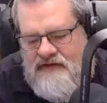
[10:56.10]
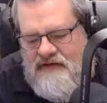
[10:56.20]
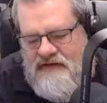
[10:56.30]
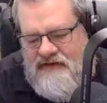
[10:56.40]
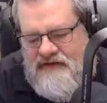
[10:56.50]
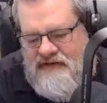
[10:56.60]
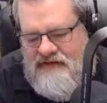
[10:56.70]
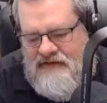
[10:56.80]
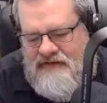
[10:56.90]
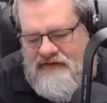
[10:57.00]

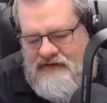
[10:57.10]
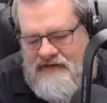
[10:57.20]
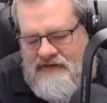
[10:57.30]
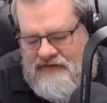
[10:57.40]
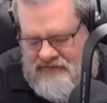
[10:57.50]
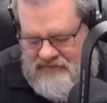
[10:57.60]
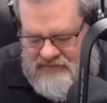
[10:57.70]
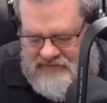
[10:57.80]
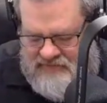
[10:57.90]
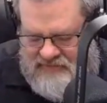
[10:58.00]

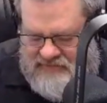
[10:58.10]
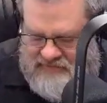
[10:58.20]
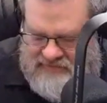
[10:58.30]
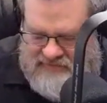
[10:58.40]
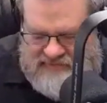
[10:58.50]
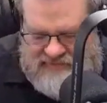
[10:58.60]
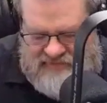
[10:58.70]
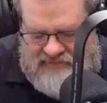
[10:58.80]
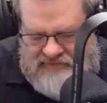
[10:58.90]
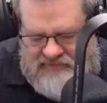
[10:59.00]

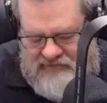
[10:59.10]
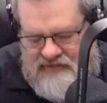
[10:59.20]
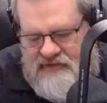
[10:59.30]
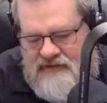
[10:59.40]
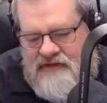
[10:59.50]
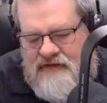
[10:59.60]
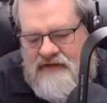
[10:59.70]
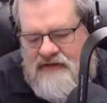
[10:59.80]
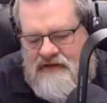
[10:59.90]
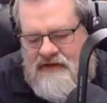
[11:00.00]

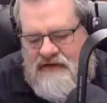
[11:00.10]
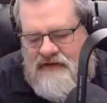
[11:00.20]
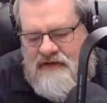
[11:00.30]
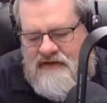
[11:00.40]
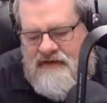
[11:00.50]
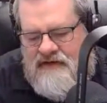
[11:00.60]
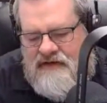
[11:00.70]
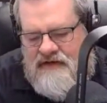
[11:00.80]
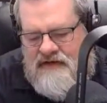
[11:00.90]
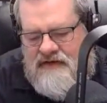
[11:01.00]
(silent)